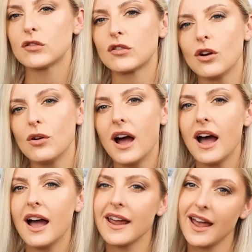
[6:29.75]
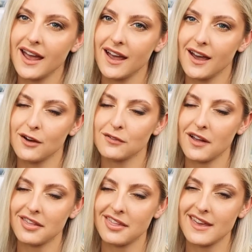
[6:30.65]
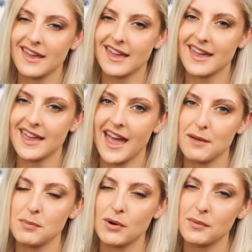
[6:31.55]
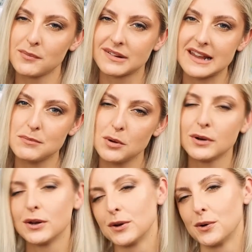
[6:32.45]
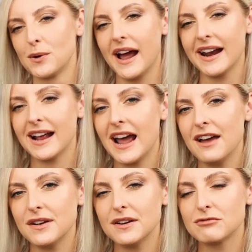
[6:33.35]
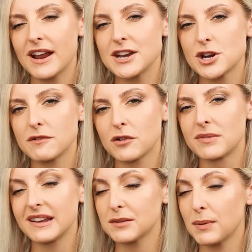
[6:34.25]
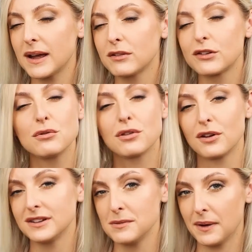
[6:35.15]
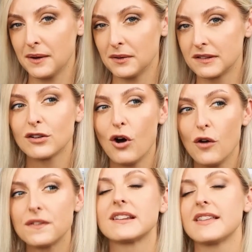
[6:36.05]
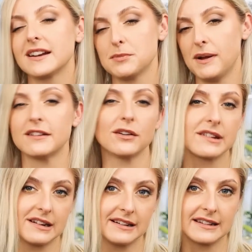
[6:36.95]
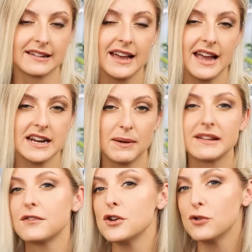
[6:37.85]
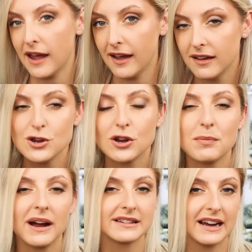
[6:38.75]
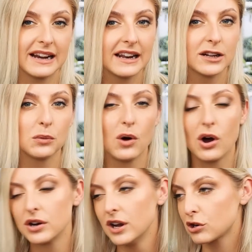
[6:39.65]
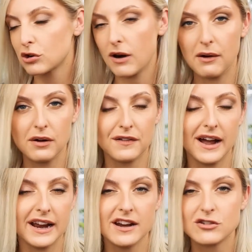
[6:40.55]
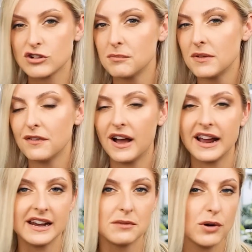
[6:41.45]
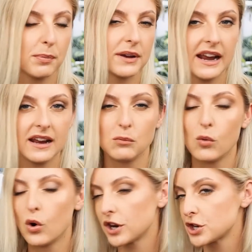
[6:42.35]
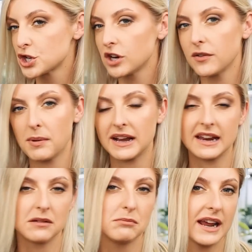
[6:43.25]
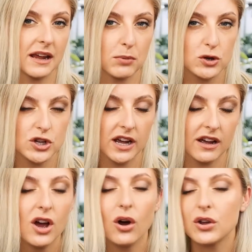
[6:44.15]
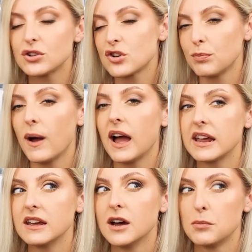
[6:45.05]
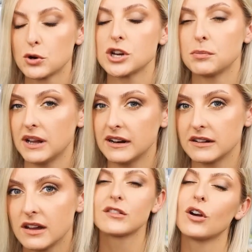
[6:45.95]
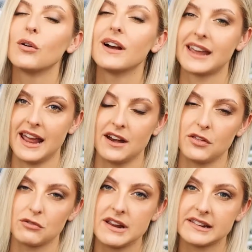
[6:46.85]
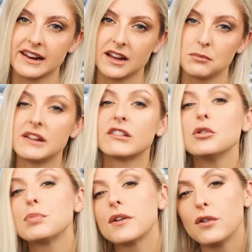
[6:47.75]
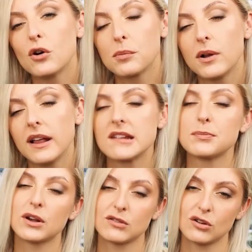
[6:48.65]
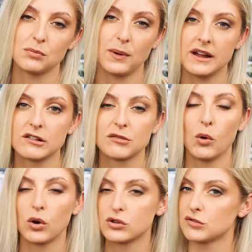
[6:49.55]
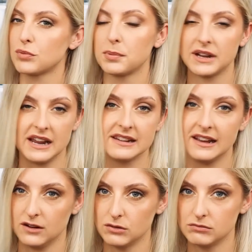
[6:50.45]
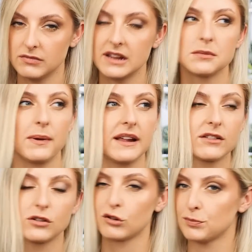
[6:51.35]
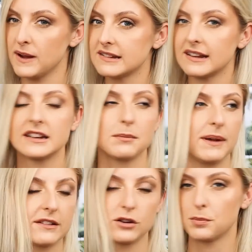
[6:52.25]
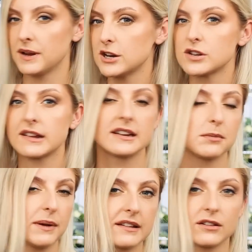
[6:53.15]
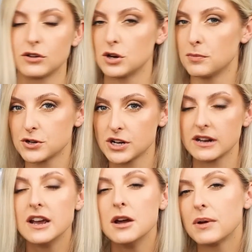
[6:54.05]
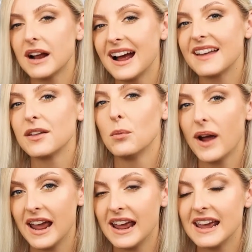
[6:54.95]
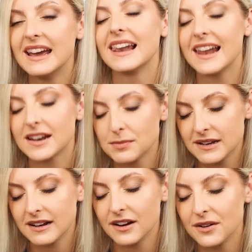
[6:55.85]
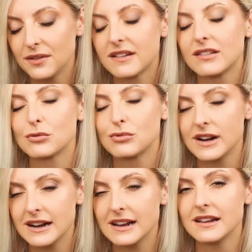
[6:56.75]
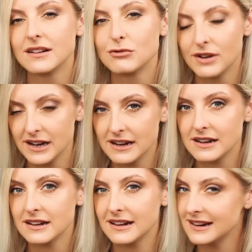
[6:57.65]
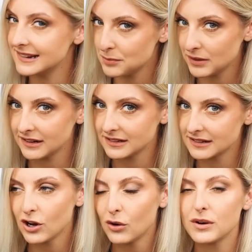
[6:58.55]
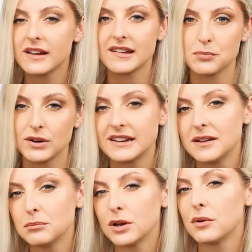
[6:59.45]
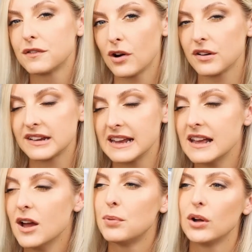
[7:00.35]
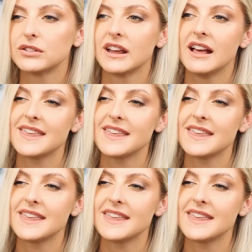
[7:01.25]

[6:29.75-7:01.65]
So I have the Epipremnum Cebu Blue, and I have it ranging from £6 to £30. So obviously that depends on size. It depends if you care. You can buy a tiny little one, grow out a vine, trim the vine, propagate it in water, shove it back in, make it bushier, or you can just buy a bushier plant. So again, the reason it can be super affordable is because you can buy it small and just propagate it out. It depends on your space, it depends on your patience, it depends on your budget. But either way, let me tell you, this is a really, really easy plant. Not only is it pretty and blue and frosty, but